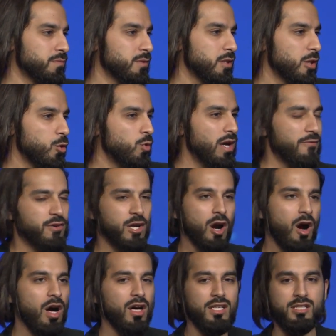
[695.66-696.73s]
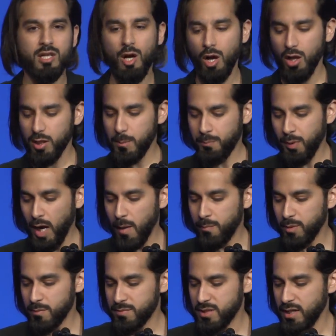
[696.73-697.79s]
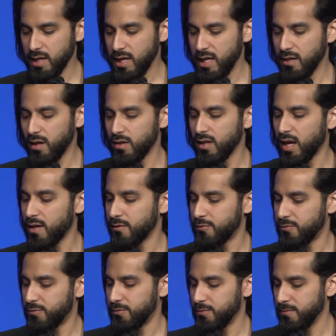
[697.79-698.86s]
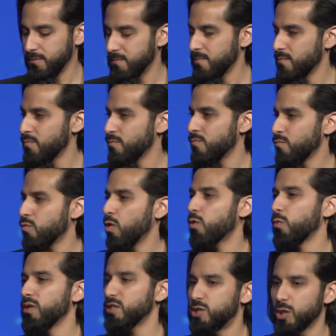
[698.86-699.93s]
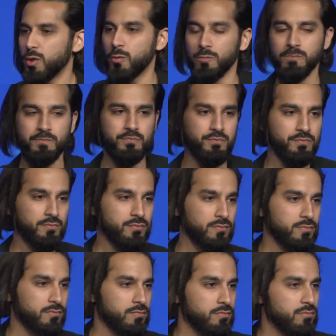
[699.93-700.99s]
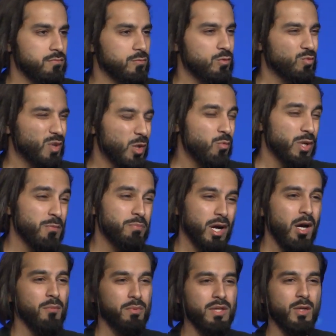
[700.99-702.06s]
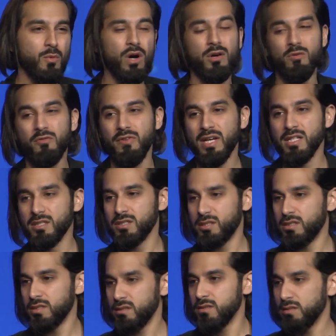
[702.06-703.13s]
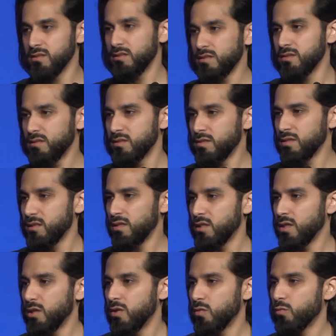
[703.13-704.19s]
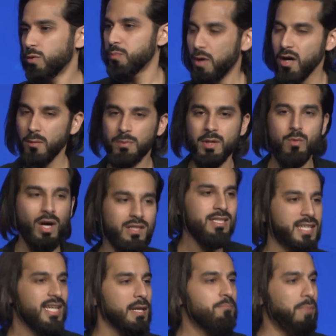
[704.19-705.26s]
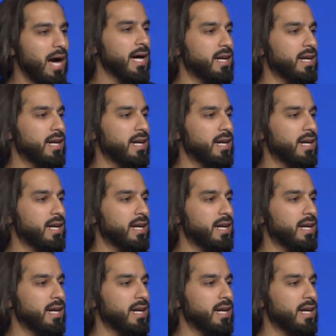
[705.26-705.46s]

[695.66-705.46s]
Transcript: who have caused all the problems in our life? What would we do? Well, we'd probably want revenge. We'd probably want to get back